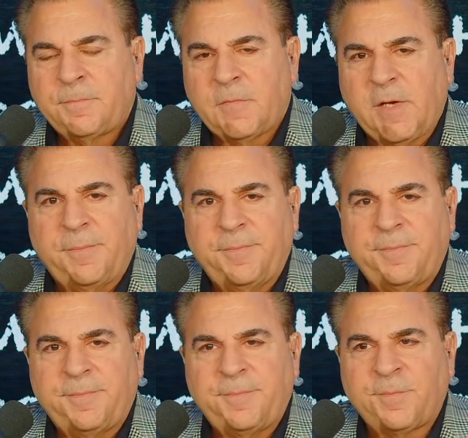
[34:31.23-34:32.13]
yeah,
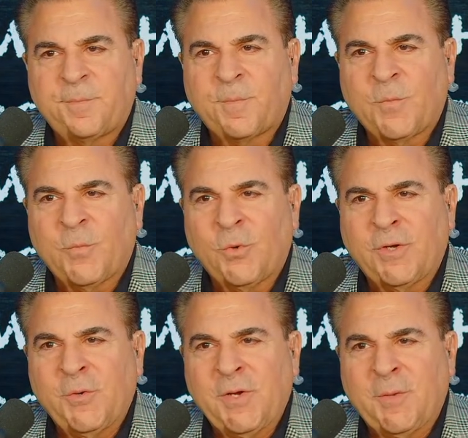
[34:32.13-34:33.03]
we're
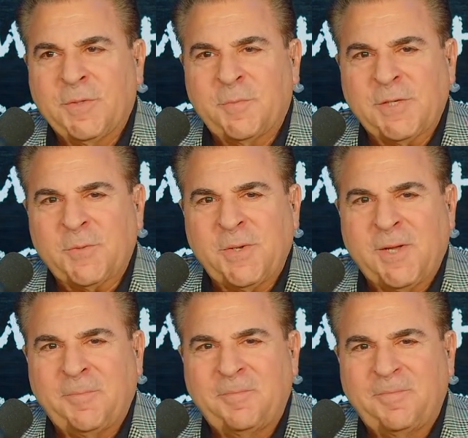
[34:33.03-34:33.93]
gearing up as best we can.